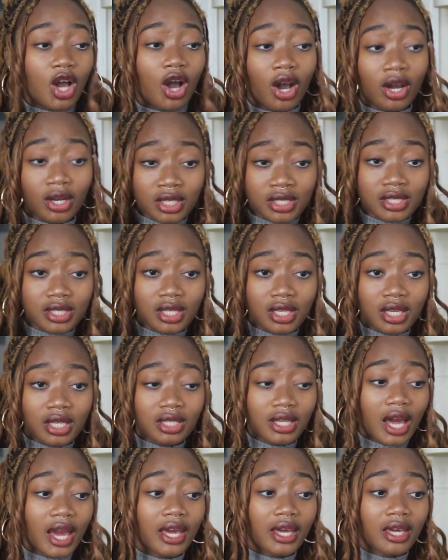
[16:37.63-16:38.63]
honestly,
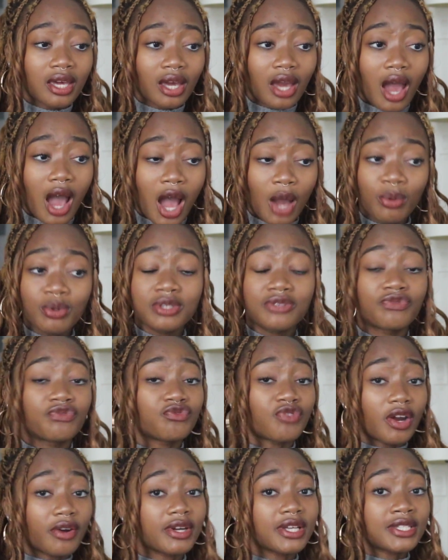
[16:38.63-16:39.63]
like I was
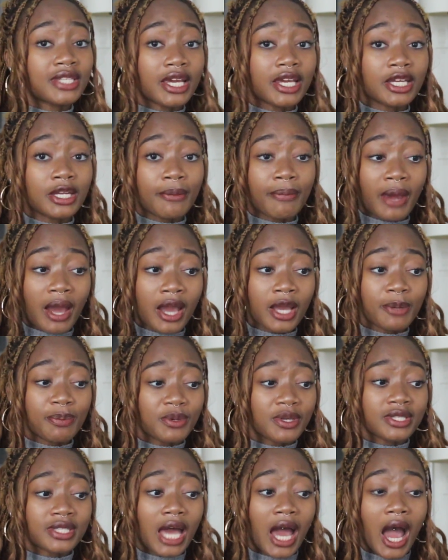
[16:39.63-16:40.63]
very taken aback,
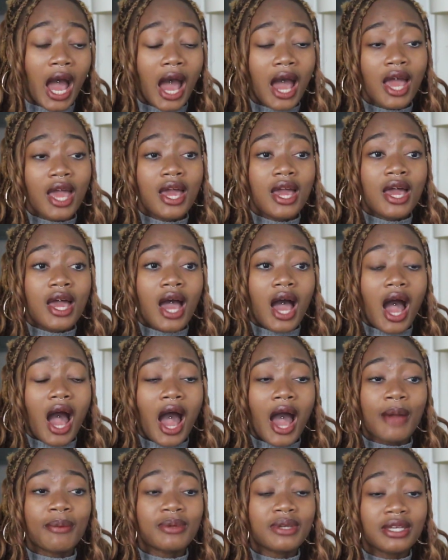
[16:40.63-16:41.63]
because
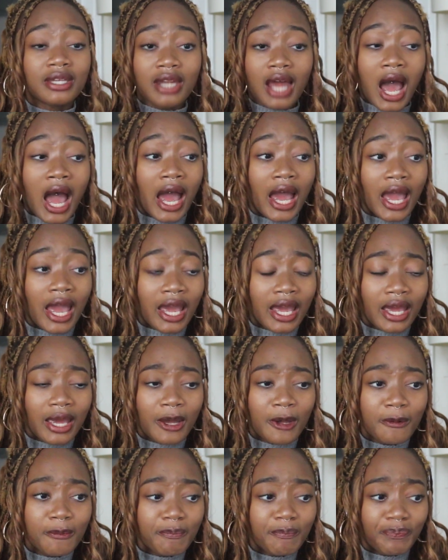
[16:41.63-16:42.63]
I mean
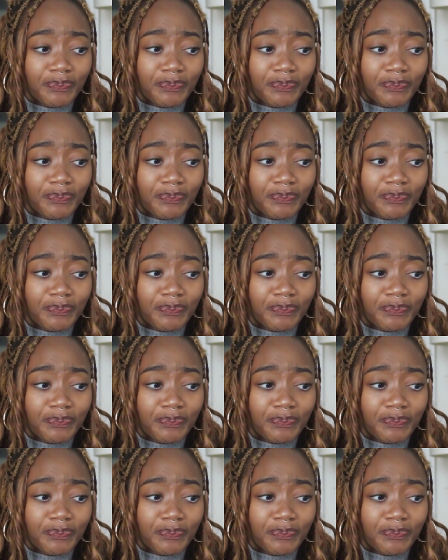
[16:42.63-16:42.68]
I'd